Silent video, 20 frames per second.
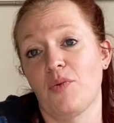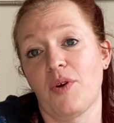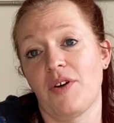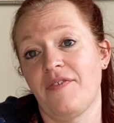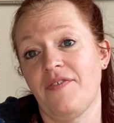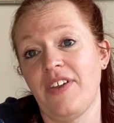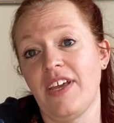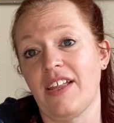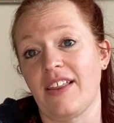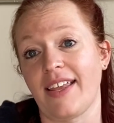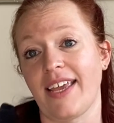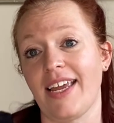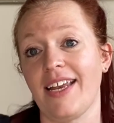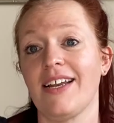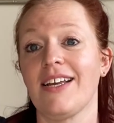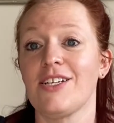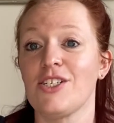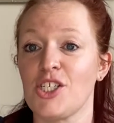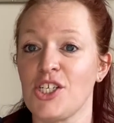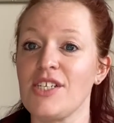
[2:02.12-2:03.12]
we're feeling,
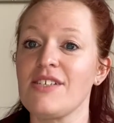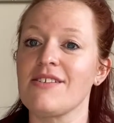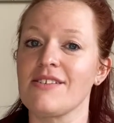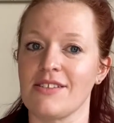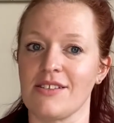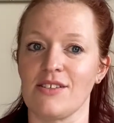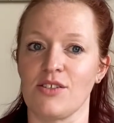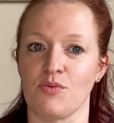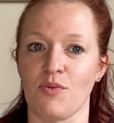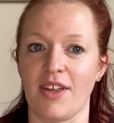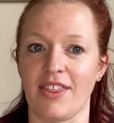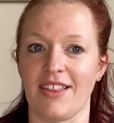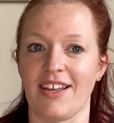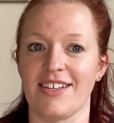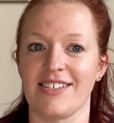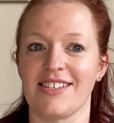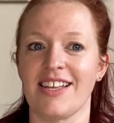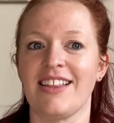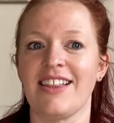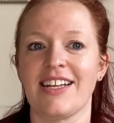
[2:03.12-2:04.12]
Jesus is with
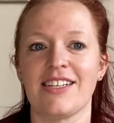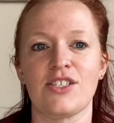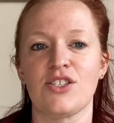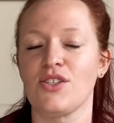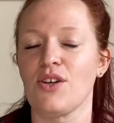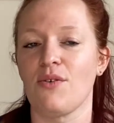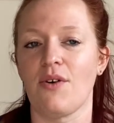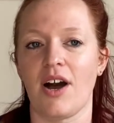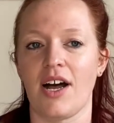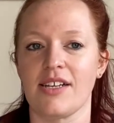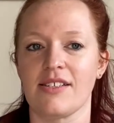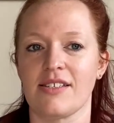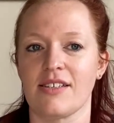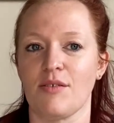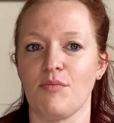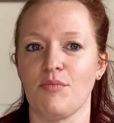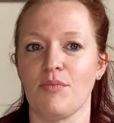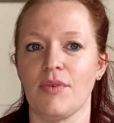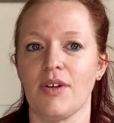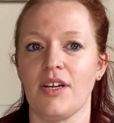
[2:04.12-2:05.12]
us. And that's so
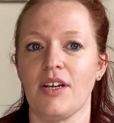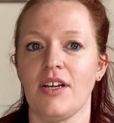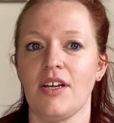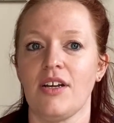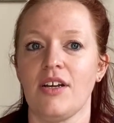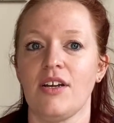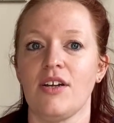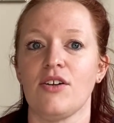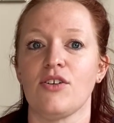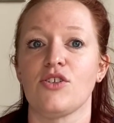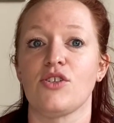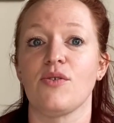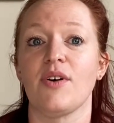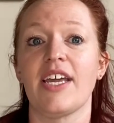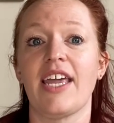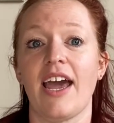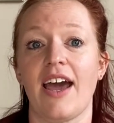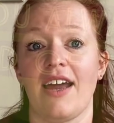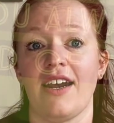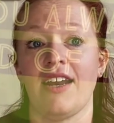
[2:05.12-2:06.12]
awesome. So
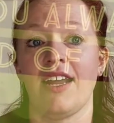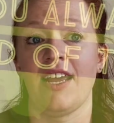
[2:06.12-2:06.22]
again,